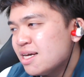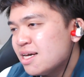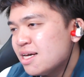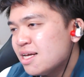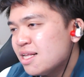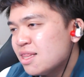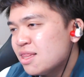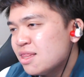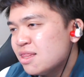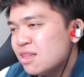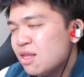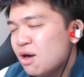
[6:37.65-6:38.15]

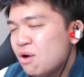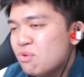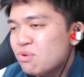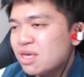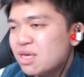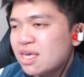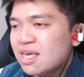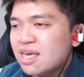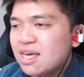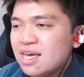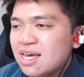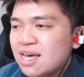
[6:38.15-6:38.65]

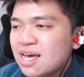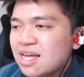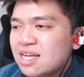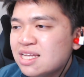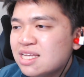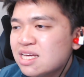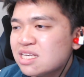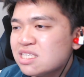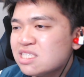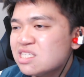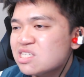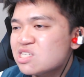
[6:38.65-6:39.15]
low-key, it
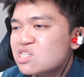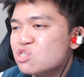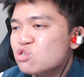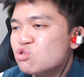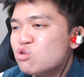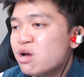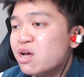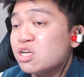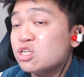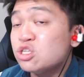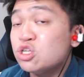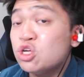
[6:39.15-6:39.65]
doesn't
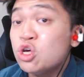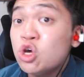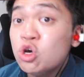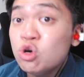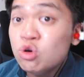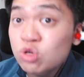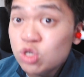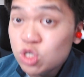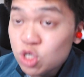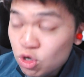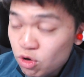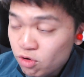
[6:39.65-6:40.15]
stray
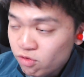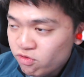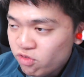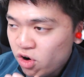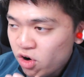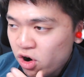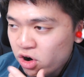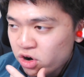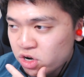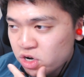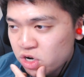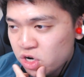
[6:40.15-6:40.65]
too
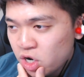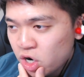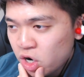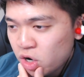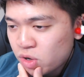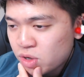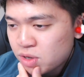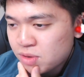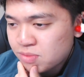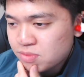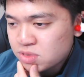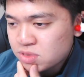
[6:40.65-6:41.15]
far, you know
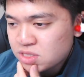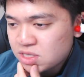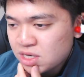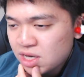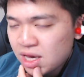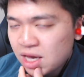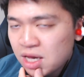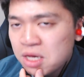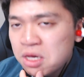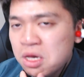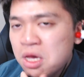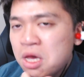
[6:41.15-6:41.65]
what I'm
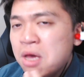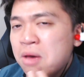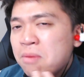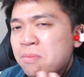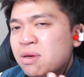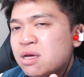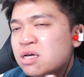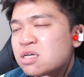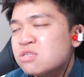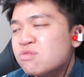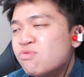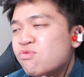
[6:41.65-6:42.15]
saying?
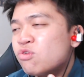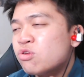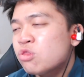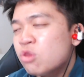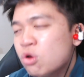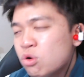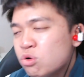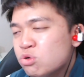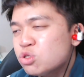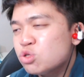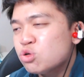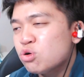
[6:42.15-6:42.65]
Because for
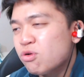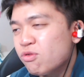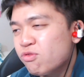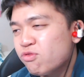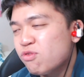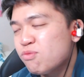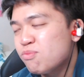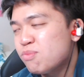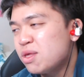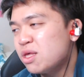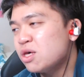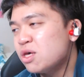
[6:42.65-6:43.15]
those who are
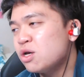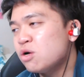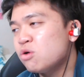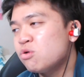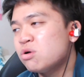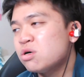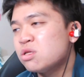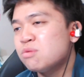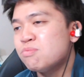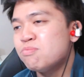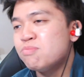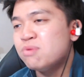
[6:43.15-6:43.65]
familiar
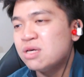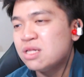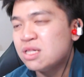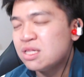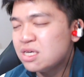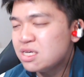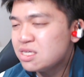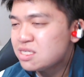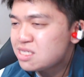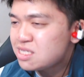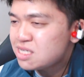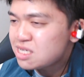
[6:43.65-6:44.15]
with
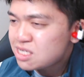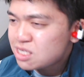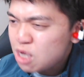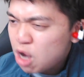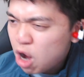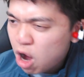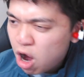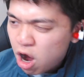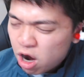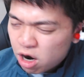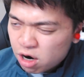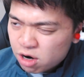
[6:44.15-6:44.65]
Billie's
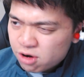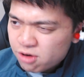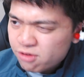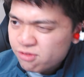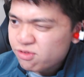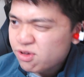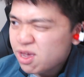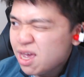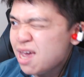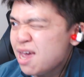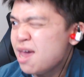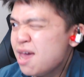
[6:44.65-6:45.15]

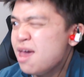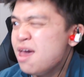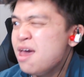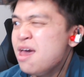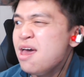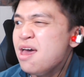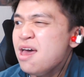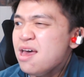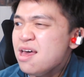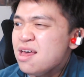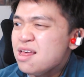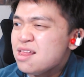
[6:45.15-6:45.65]
discography,
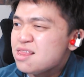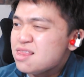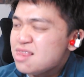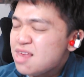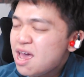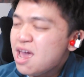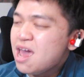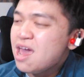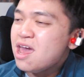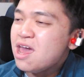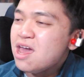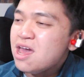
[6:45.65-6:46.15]

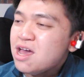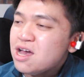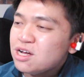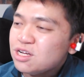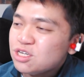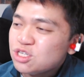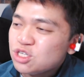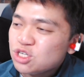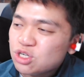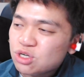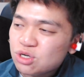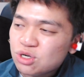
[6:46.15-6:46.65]
they
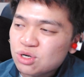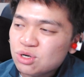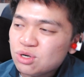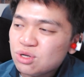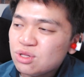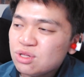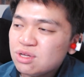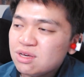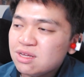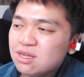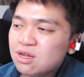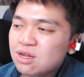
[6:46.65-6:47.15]

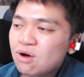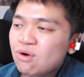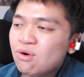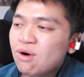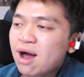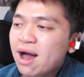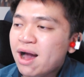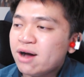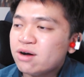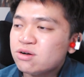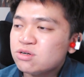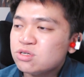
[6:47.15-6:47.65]
truly know
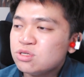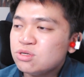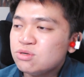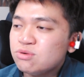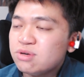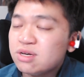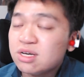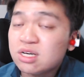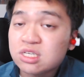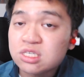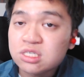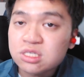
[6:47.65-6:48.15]
how to
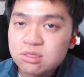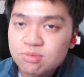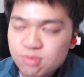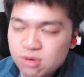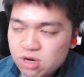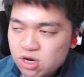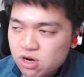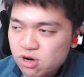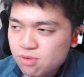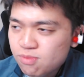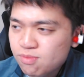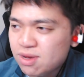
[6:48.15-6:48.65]

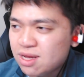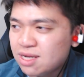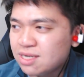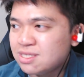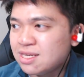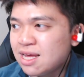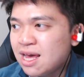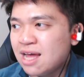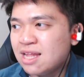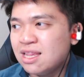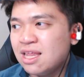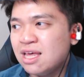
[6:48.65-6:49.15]
experiment
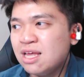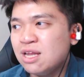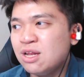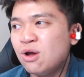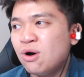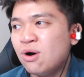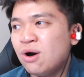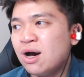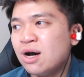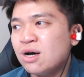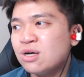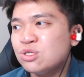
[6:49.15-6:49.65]
and they
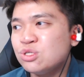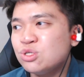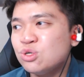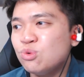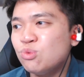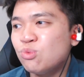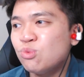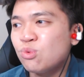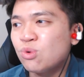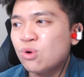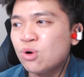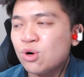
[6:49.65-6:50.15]
know how to
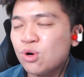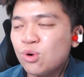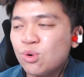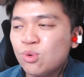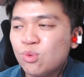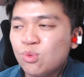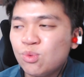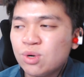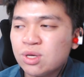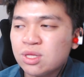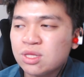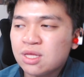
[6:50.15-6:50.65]
work
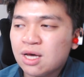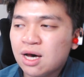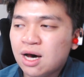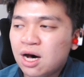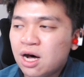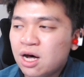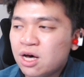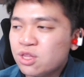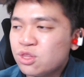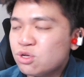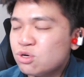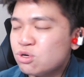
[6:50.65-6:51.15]
with
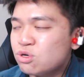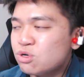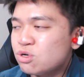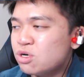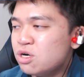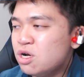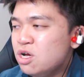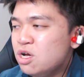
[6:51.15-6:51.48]
other